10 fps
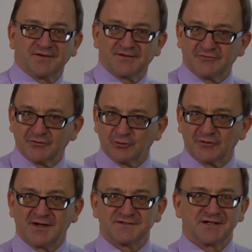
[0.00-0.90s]
the different
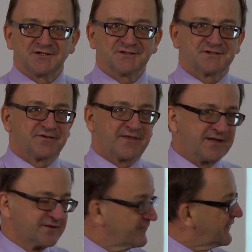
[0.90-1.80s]
organisations that
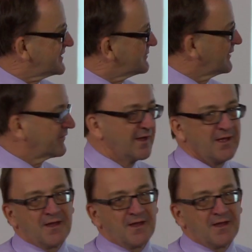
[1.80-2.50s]
they interface with.